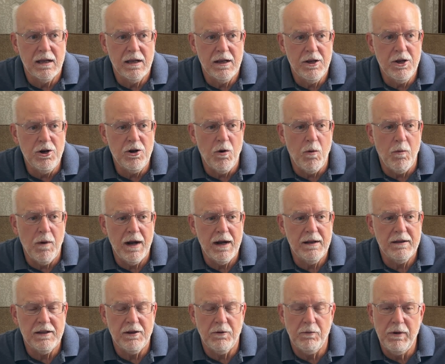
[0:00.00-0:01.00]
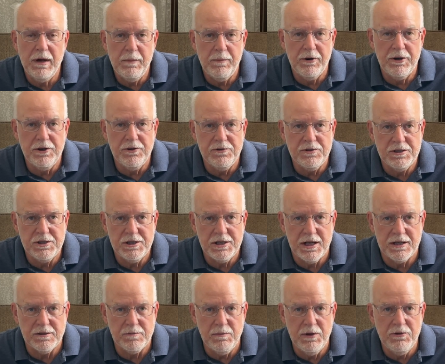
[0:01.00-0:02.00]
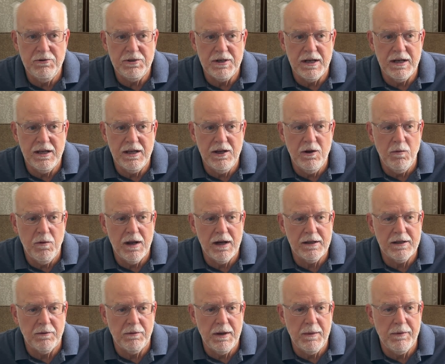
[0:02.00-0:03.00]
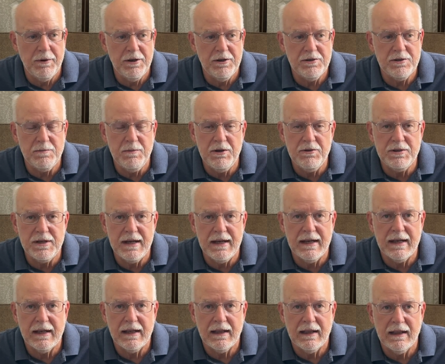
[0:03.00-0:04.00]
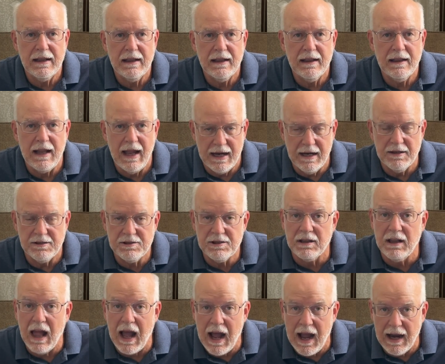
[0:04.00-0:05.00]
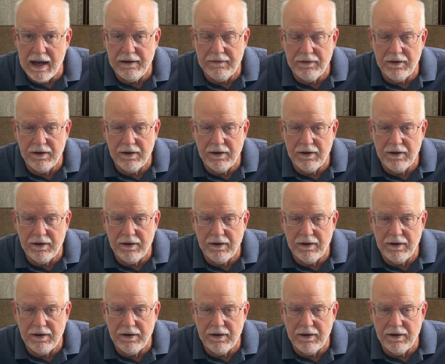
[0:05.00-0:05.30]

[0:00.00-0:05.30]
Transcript: you don't want it to reproduce just music. You want it to reproduce music like it's alive.